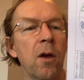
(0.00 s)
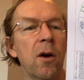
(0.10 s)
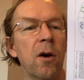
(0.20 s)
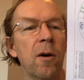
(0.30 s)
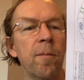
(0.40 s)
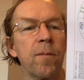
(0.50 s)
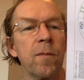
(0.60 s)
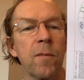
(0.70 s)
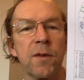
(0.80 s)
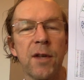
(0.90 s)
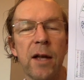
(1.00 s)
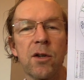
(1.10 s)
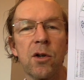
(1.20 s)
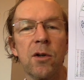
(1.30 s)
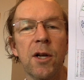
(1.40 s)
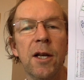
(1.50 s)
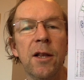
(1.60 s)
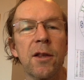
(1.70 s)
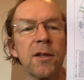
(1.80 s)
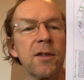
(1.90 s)
um, Saturn
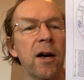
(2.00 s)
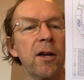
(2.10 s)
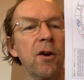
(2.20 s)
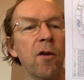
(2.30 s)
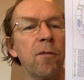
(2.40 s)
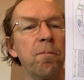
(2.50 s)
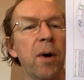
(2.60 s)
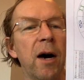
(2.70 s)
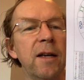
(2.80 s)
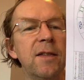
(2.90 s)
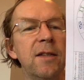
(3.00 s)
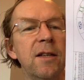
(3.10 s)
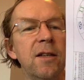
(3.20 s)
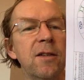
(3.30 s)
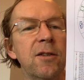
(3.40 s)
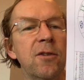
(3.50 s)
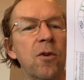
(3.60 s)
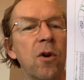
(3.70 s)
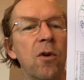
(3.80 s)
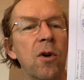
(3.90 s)
in the sign of Pisces,
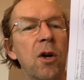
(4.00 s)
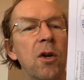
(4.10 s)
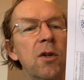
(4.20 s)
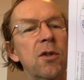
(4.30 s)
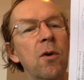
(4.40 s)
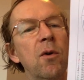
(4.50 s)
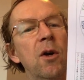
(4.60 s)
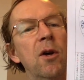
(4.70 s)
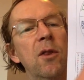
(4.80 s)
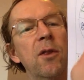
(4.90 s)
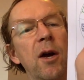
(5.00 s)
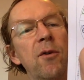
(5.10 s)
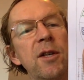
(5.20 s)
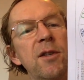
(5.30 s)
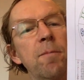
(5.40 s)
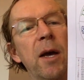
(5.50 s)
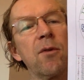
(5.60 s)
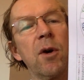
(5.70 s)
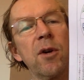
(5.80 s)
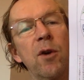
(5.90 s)
you know. So there is a
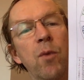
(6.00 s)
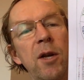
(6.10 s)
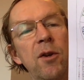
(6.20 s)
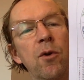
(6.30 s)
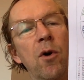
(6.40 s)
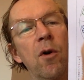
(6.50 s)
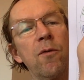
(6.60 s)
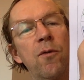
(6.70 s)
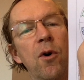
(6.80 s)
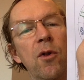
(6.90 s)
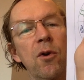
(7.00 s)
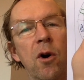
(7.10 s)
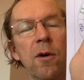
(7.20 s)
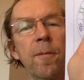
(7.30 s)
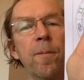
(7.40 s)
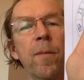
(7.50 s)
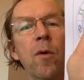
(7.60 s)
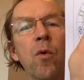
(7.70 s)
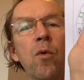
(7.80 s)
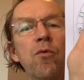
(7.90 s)
background, and when you go further on,
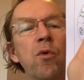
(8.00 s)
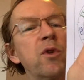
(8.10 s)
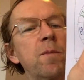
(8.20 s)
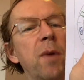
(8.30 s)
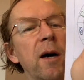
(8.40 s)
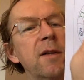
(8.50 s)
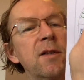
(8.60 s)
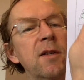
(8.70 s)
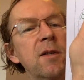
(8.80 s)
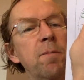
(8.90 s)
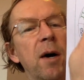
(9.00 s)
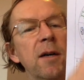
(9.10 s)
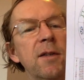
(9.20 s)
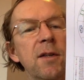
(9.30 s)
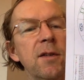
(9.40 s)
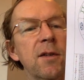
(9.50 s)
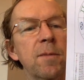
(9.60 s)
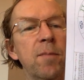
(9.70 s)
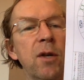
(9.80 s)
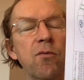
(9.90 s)
who rules Pisces. Pisces is
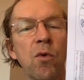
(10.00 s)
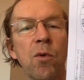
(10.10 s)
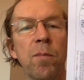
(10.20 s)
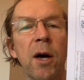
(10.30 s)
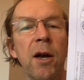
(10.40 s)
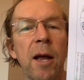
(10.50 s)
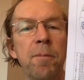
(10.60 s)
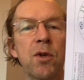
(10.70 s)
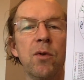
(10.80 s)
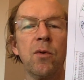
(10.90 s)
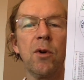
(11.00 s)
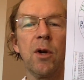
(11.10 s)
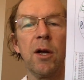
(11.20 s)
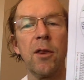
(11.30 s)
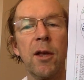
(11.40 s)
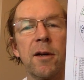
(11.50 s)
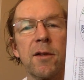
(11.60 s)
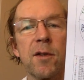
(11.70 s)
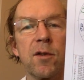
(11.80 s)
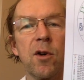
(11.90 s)
being ruled by Neptune and then
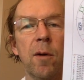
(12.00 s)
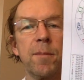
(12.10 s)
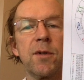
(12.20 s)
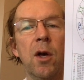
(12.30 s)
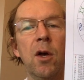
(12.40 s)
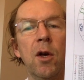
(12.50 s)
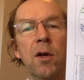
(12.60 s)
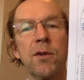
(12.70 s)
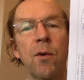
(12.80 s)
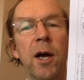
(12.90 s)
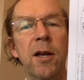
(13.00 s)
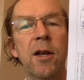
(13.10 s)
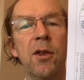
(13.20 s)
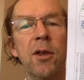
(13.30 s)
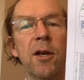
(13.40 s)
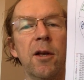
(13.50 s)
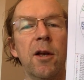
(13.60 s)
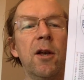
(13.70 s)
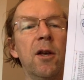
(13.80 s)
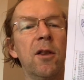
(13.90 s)
it stops. So anything
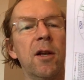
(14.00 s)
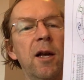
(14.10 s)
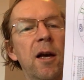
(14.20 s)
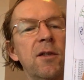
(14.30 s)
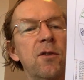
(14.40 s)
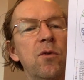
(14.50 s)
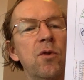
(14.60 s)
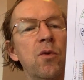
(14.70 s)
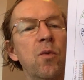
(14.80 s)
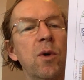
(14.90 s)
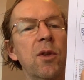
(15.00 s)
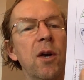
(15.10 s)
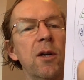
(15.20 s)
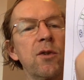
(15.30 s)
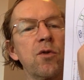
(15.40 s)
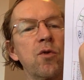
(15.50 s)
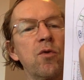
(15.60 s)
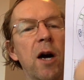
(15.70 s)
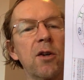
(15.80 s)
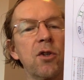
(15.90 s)
that has to do with
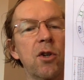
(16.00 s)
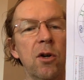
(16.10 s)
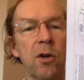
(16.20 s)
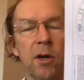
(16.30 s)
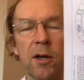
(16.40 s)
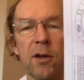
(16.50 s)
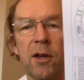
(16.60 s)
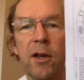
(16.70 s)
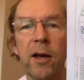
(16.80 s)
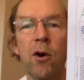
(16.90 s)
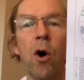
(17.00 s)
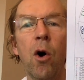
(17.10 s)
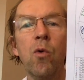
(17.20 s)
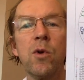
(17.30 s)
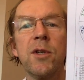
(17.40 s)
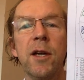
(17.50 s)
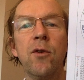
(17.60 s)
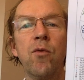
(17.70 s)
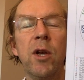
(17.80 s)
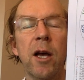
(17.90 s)
structure and get a hold
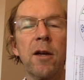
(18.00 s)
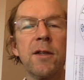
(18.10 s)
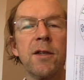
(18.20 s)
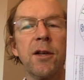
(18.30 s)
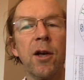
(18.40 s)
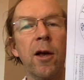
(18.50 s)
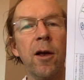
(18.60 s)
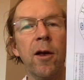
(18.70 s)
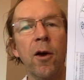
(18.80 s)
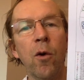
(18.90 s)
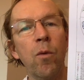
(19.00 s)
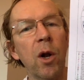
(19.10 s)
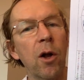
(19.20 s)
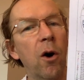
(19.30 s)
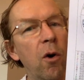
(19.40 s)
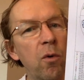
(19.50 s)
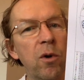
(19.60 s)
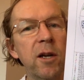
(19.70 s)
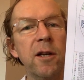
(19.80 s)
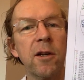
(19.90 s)
in reality will
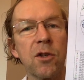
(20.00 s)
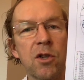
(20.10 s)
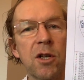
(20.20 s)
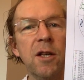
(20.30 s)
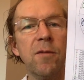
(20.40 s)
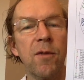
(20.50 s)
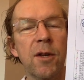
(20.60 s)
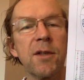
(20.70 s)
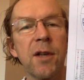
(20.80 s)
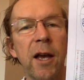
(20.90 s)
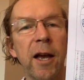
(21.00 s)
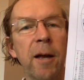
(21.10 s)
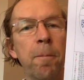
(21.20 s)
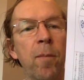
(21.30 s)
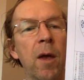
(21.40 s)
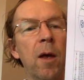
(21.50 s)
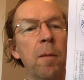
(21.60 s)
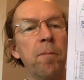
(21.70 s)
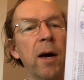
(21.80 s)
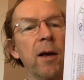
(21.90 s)
only achieve this aim
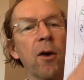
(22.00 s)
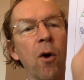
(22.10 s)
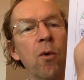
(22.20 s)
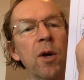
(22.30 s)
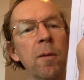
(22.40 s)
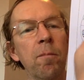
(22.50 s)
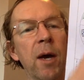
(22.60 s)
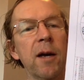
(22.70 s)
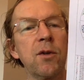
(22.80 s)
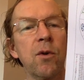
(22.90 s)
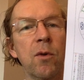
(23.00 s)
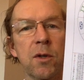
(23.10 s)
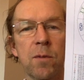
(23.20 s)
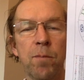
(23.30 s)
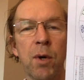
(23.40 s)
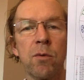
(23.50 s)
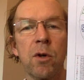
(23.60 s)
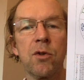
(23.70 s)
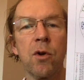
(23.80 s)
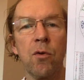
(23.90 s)
by going back to the
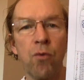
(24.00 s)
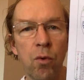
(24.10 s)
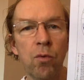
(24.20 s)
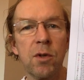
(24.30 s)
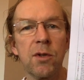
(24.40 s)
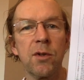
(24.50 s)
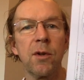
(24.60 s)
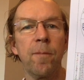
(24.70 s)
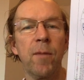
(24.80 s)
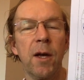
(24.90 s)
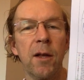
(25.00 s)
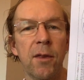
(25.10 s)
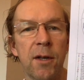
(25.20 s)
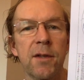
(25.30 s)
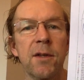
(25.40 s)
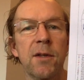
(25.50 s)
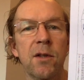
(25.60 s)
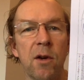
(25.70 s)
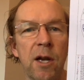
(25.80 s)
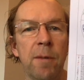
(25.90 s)
spiritual roots. And this
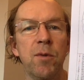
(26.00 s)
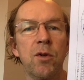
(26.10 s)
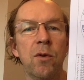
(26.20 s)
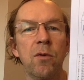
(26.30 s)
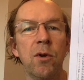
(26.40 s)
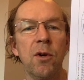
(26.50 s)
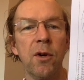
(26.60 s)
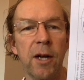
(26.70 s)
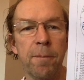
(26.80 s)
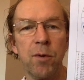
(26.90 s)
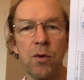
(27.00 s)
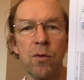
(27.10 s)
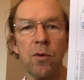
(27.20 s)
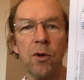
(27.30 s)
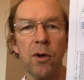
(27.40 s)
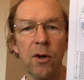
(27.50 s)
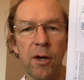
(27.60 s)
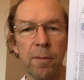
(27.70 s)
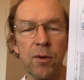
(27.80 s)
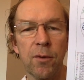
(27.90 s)
is Neptune, Neptune,
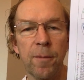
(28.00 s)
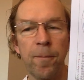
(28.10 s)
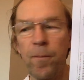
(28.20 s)
Neptune.